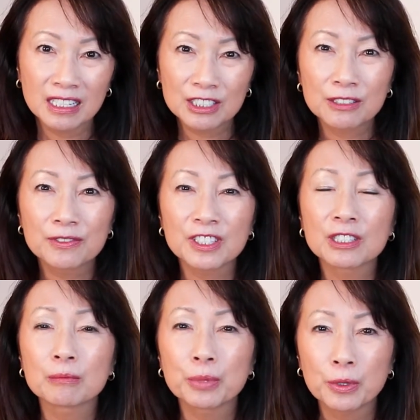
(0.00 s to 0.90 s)
To
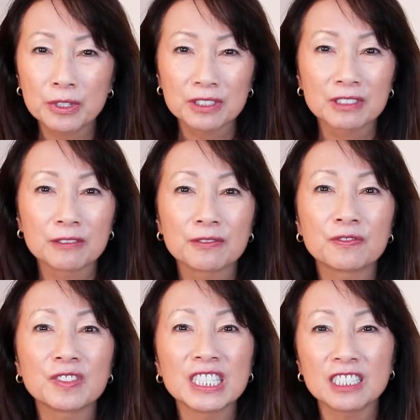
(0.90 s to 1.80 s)
feel important, to
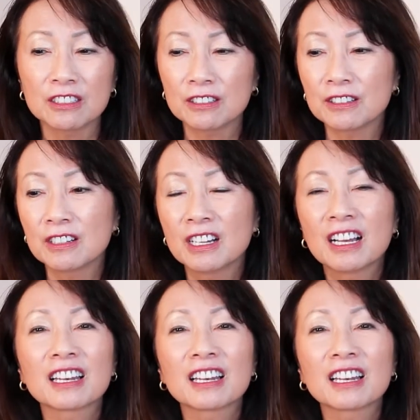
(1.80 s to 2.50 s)
feel